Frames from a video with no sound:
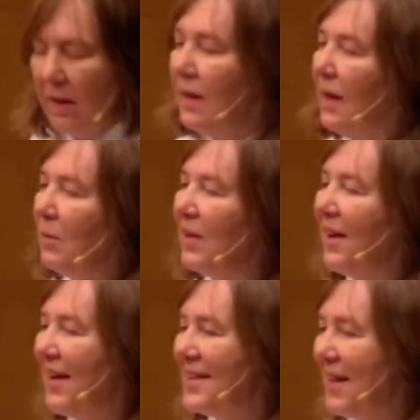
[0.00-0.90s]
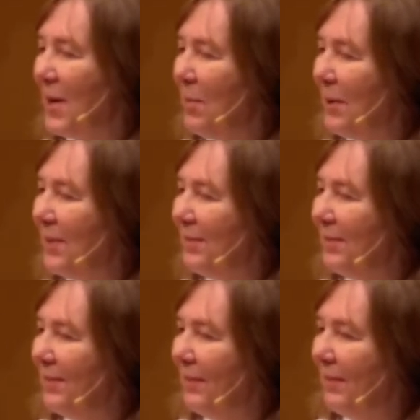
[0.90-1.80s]
And with God's help,
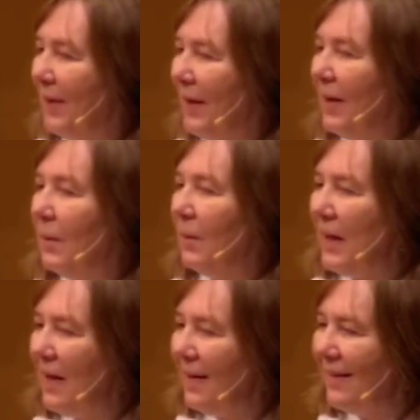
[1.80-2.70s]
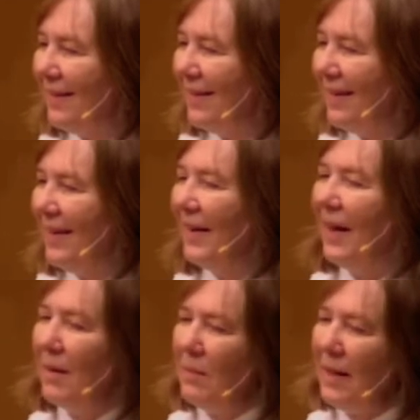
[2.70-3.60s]
we
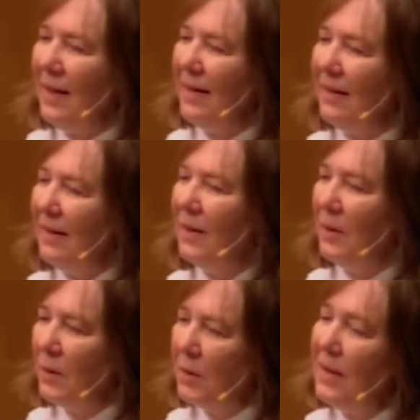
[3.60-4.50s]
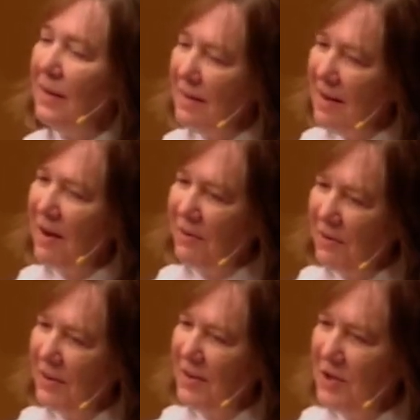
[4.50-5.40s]
can be good
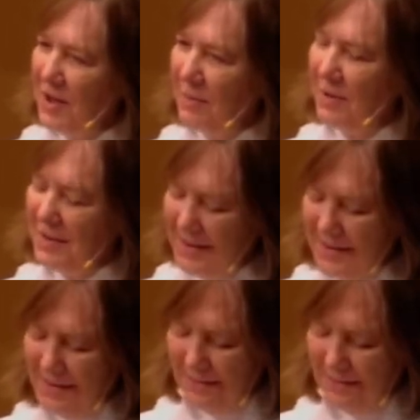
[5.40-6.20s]
enough shepherds.